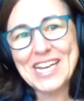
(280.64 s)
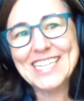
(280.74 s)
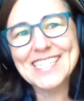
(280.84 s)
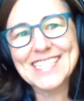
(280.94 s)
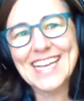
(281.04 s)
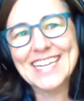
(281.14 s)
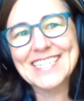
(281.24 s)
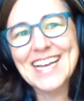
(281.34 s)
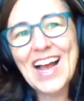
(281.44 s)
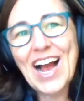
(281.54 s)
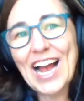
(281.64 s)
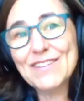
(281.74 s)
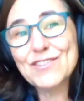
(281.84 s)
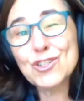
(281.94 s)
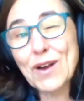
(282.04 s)
waste, and
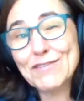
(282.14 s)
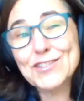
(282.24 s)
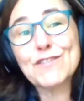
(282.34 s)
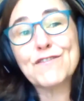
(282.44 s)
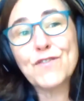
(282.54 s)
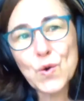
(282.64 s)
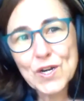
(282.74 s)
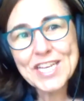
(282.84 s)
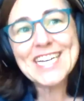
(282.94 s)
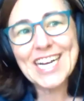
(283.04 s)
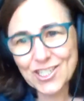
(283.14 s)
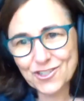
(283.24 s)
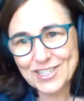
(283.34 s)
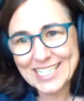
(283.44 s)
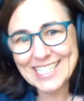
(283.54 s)
I have traveled to 40
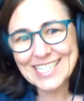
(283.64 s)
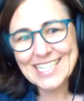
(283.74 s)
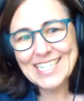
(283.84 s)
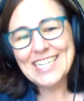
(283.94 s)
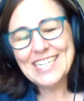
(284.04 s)
countries